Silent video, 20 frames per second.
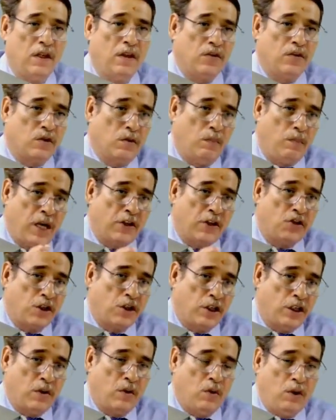So my
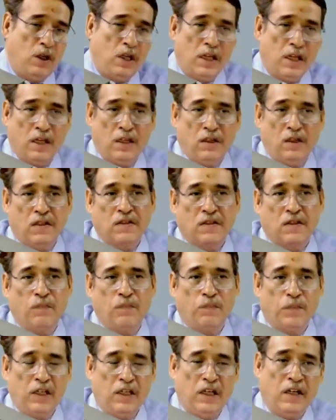shareholding in this
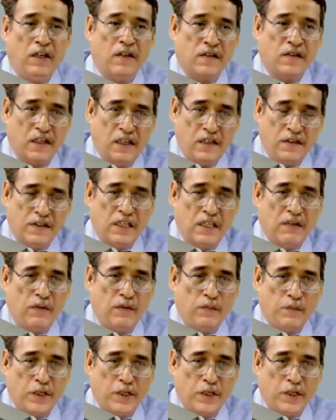company, let us say 7%,